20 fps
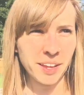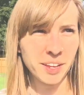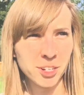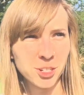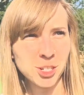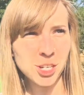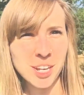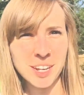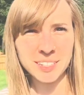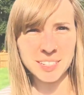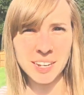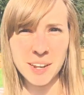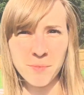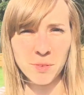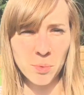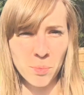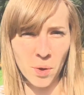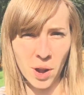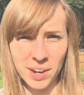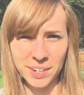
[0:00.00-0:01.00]
She doesn't
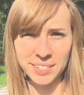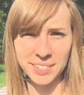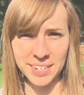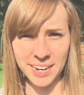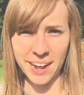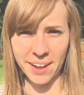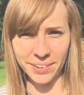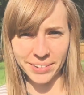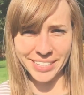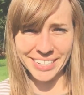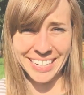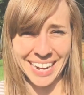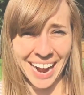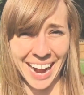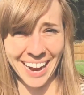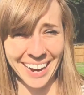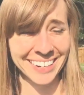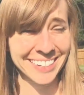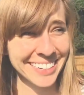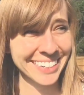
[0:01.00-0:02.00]
even want to stay
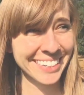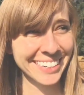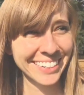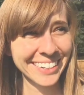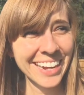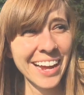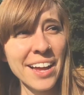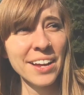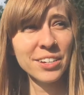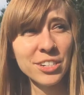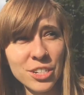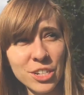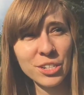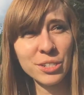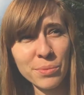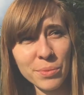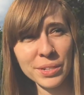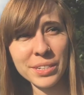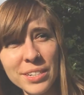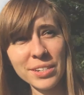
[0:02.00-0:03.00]
outside. She
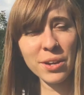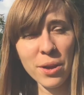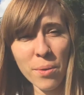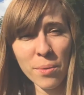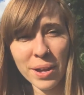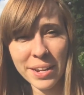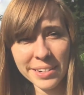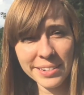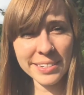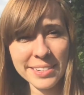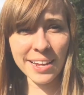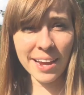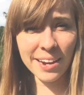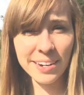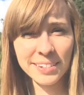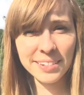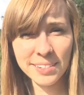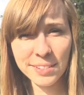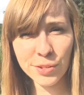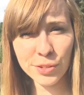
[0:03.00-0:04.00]
just wants to go
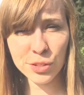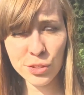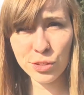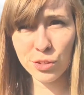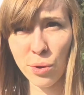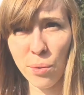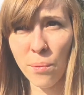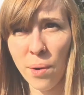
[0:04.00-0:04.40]
inside because it's so